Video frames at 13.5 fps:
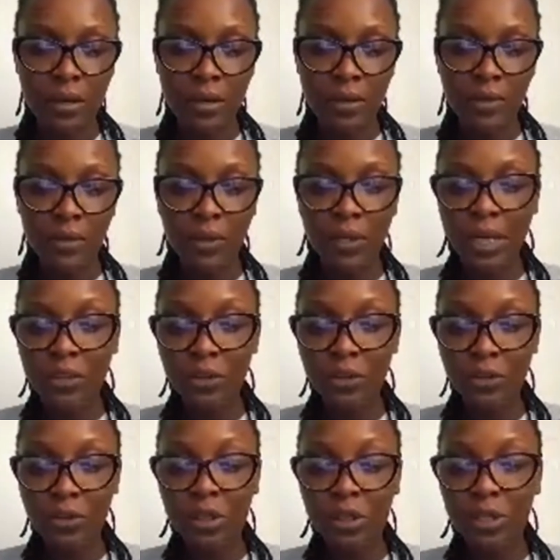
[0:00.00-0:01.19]
The
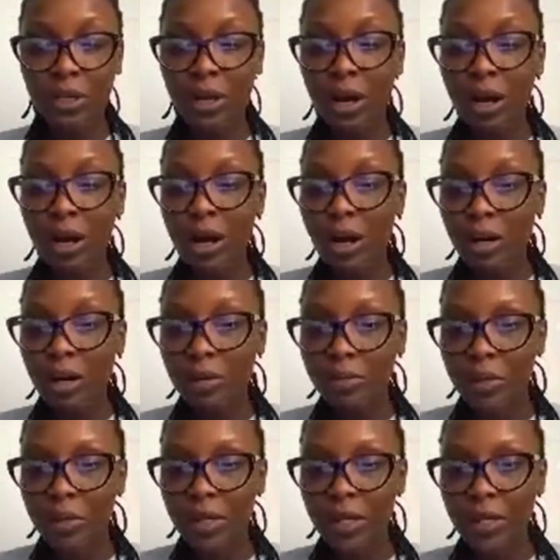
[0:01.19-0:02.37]
Nigerian
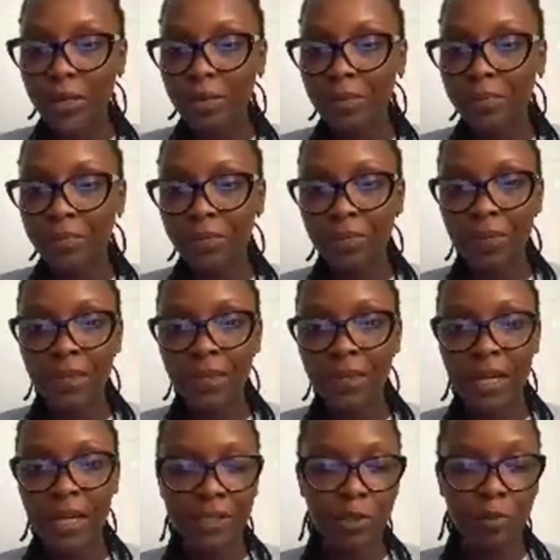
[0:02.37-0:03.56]
army that is
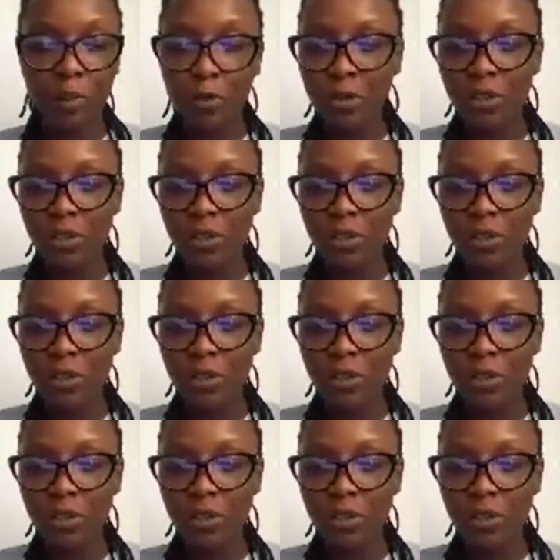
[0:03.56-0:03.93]
supposed to